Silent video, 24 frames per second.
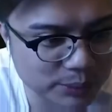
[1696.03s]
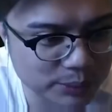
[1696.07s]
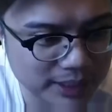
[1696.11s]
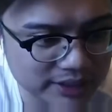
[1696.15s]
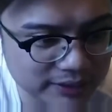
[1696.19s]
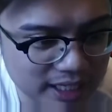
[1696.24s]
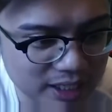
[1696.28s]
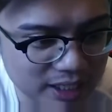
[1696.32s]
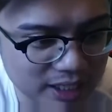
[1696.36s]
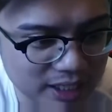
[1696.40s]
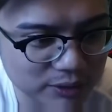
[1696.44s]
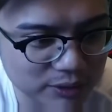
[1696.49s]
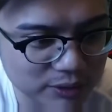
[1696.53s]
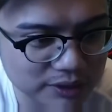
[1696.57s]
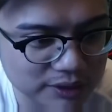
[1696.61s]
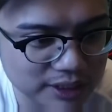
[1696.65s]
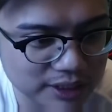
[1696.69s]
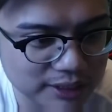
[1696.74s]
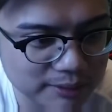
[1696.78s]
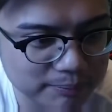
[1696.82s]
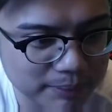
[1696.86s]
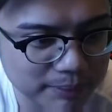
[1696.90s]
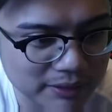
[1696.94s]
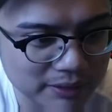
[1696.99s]
Poke,
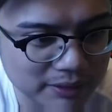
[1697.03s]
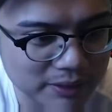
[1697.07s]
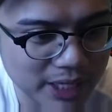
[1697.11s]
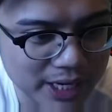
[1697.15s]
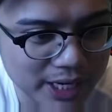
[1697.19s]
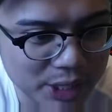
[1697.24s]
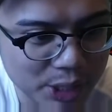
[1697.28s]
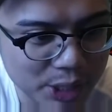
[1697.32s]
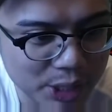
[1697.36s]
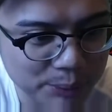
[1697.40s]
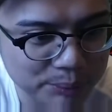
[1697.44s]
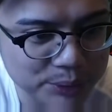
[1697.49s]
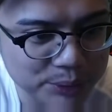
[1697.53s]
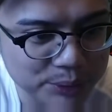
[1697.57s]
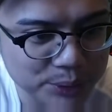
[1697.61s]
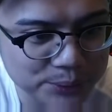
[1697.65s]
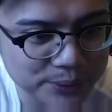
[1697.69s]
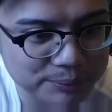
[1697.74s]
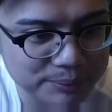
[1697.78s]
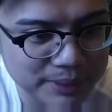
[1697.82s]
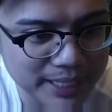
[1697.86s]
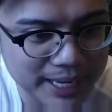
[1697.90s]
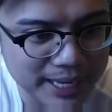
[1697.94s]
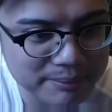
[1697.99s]
harass,
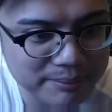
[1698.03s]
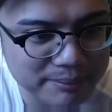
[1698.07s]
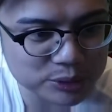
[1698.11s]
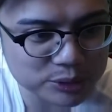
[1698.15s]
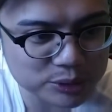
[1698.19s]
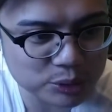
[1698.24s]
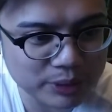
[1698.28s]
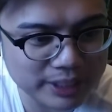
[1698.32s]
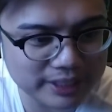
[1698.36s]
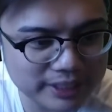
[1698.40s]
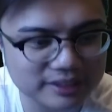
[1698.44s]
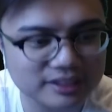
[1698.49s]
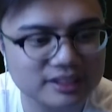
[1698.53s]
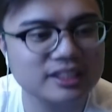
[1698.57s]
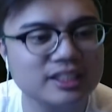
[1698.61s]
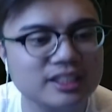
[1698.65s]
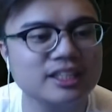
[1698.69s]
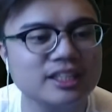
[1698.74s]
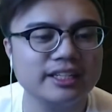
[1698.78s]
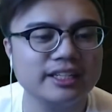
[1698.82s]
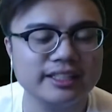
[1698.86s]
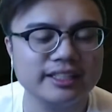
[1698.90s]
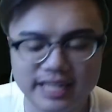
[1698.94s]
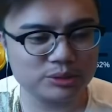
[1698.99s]
zone, position
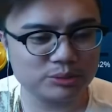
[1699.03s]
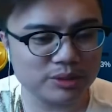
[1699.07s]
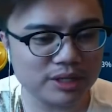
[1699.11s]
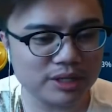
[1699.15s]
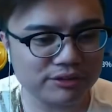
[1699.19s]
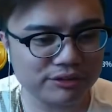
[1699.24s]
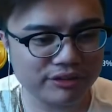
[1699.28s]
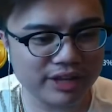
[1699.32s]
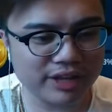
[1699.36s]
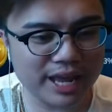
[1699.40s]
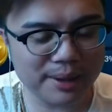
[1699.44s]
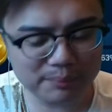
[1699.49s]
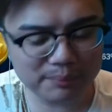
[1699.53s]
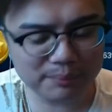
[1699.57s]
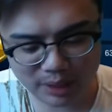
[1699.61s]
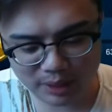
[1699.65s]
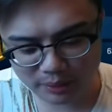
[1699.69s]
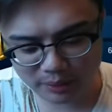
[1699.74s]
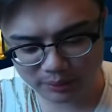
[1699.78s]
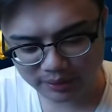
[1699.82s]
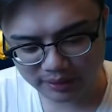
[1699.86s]
correctly. That's pretty much it.